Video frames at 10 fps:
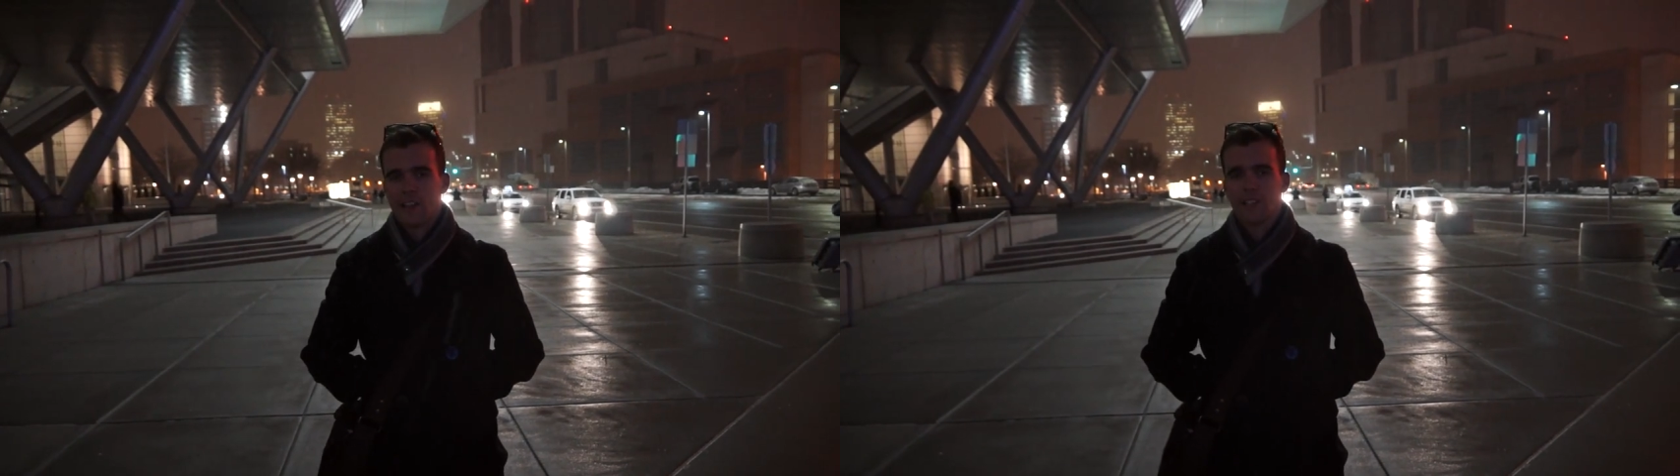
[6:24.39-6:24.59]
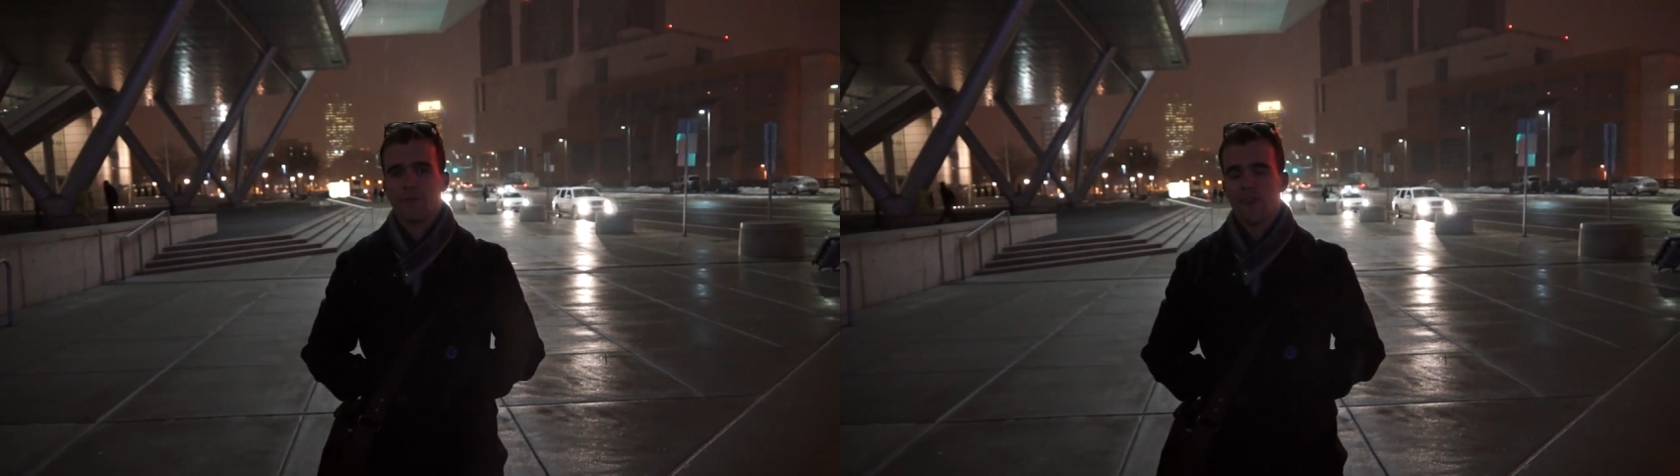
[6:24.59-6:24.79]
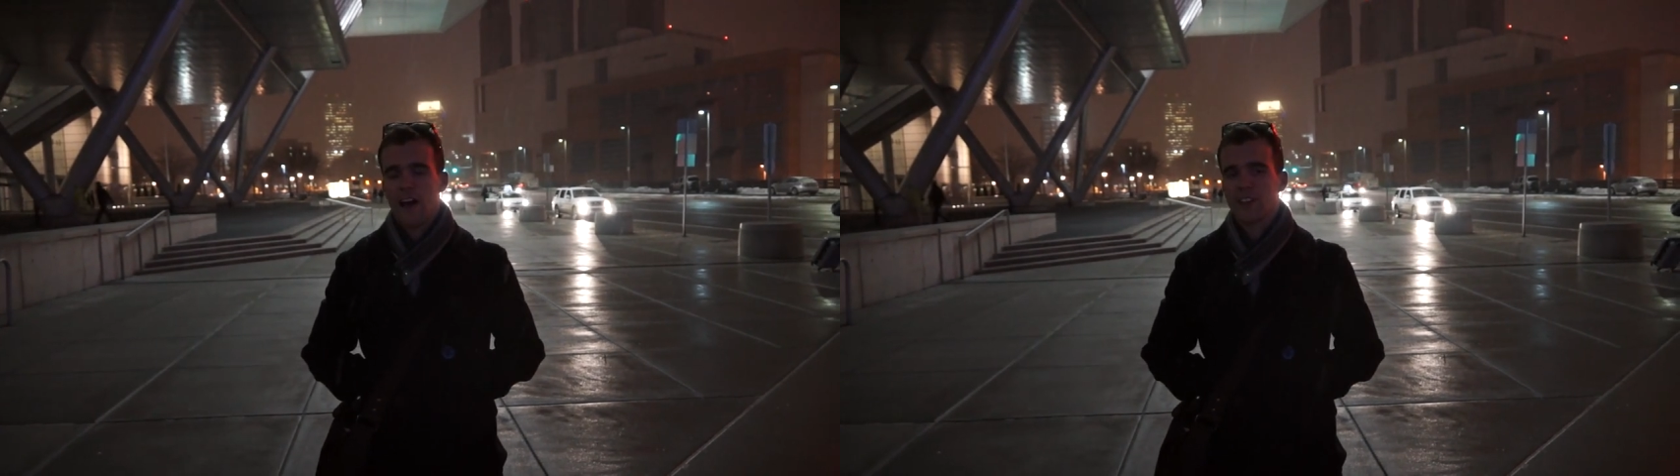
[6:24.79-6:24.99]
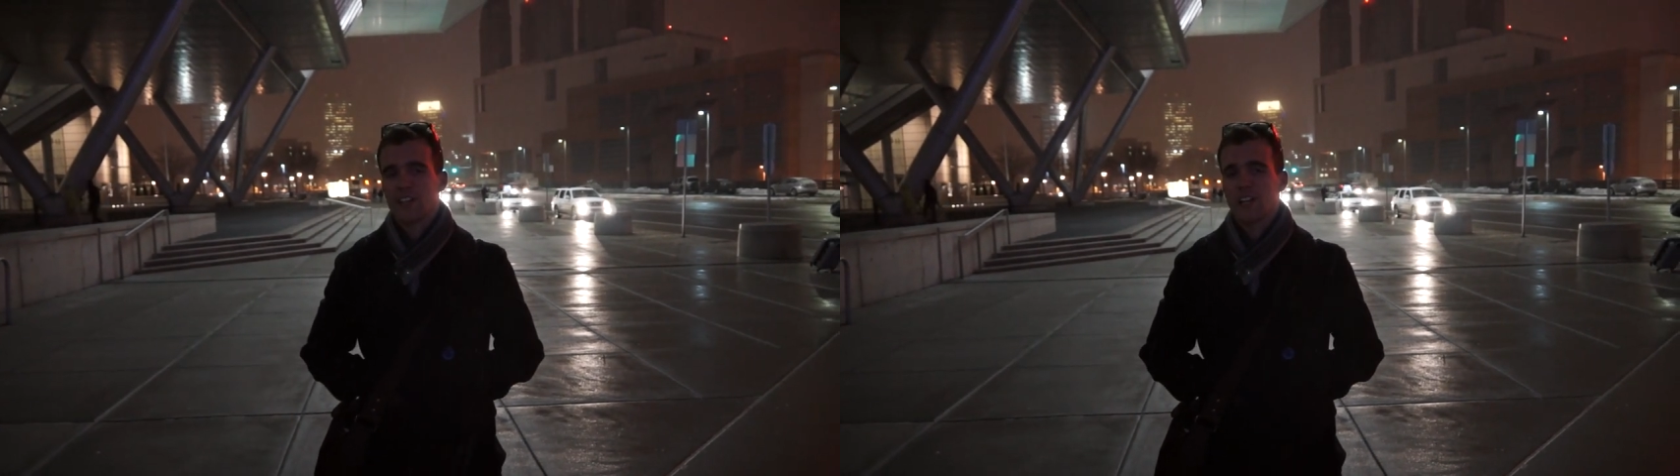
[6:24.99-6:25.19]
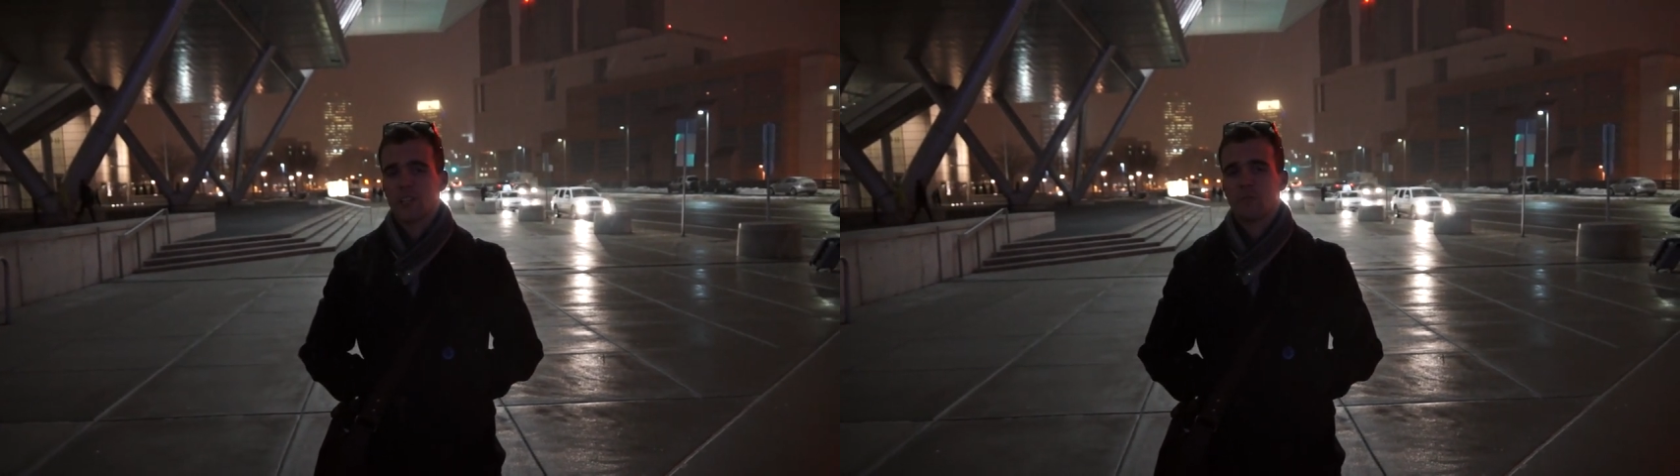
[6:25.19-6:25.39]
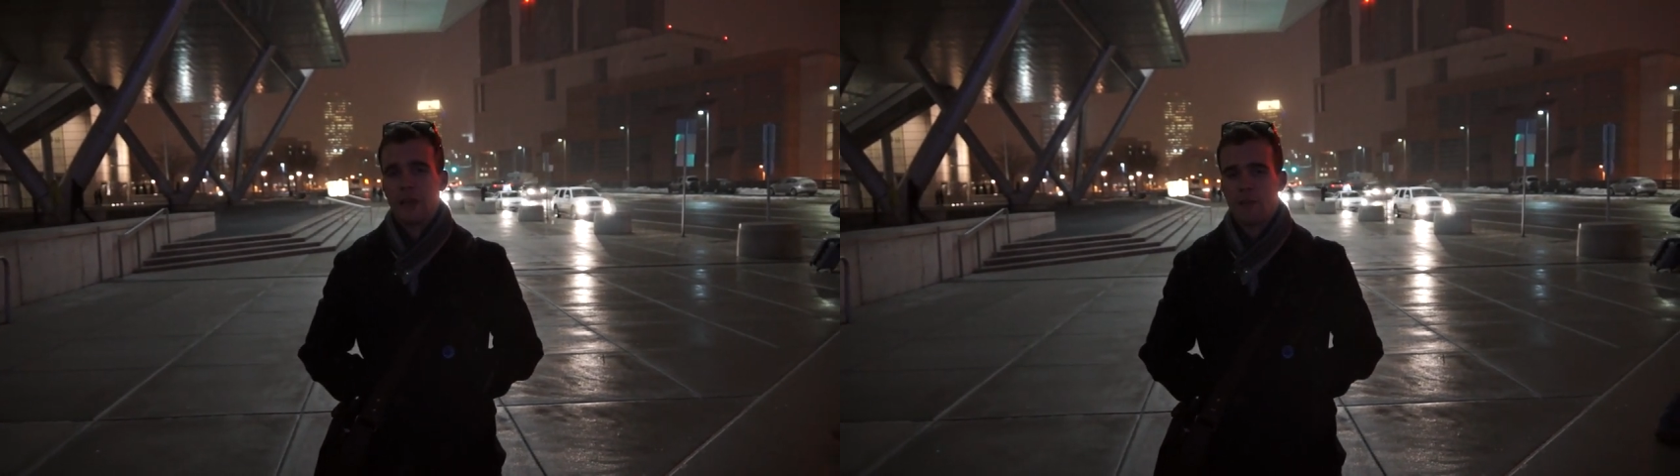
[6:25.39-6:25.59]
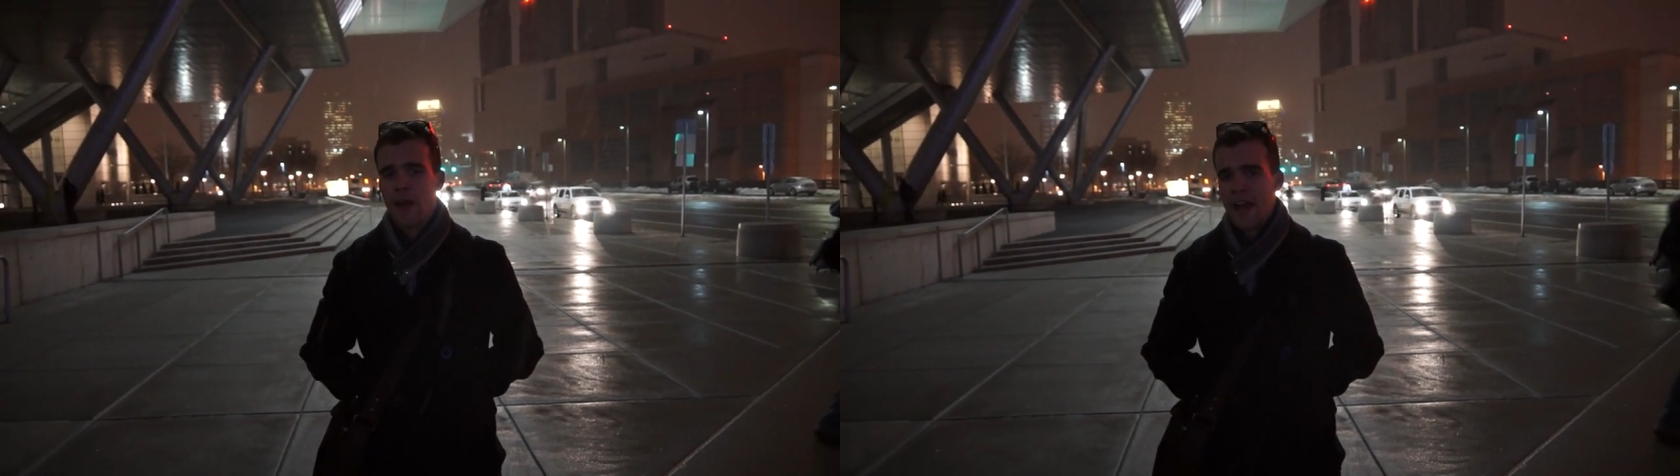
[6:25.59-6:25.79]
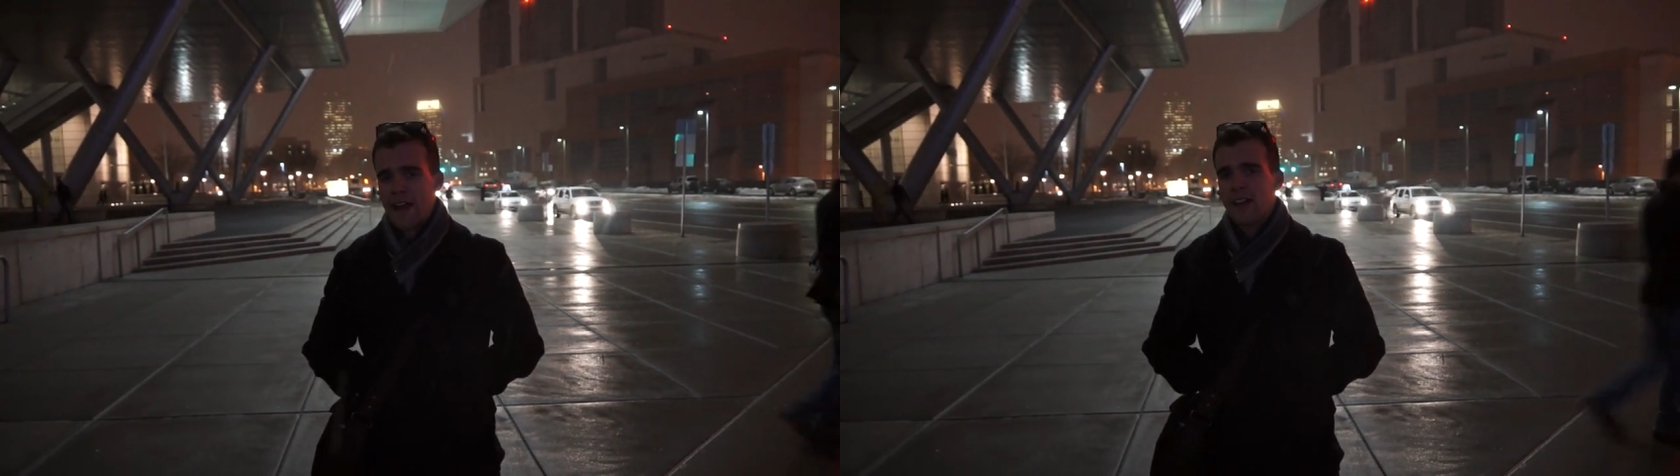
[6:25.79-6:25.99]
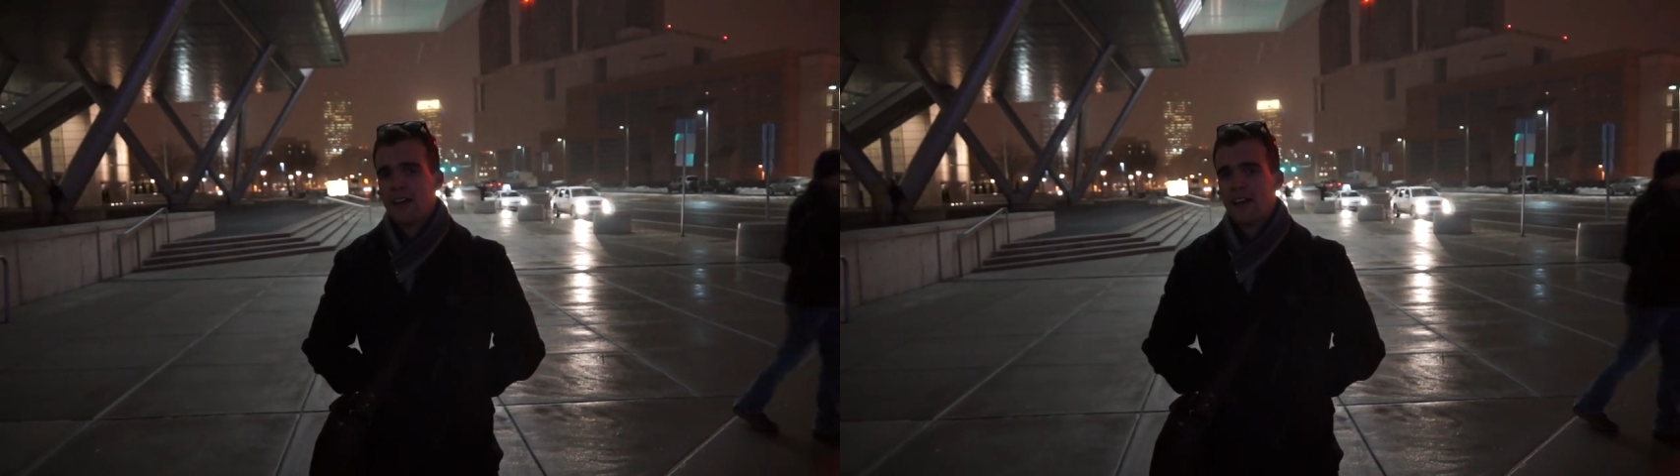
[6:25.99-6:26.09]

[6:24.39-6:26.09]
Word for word: There's some final touches being made